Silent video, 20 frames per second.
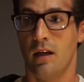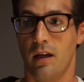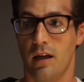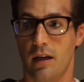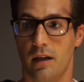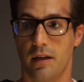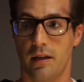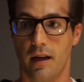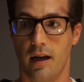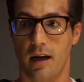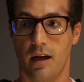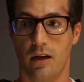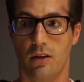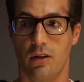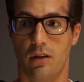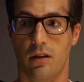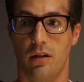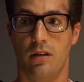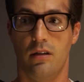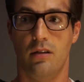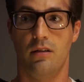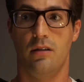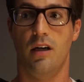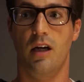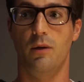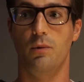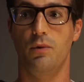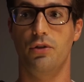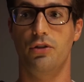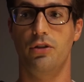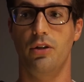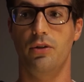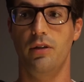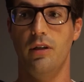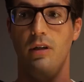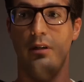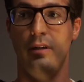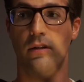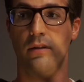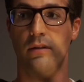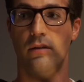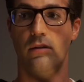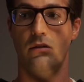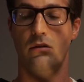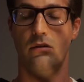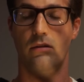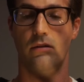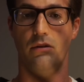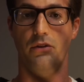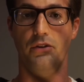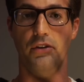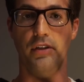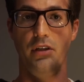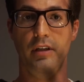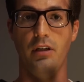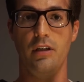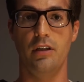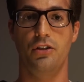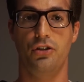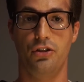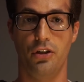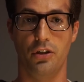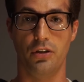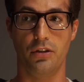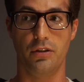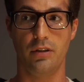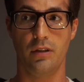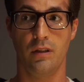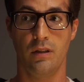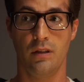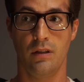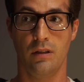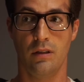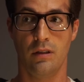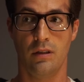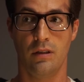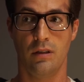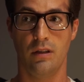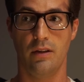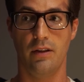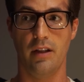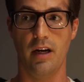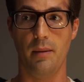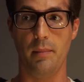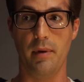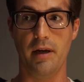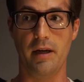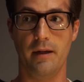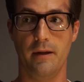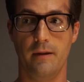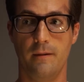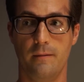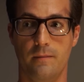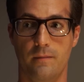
and now I will show y'all the shirt that I made.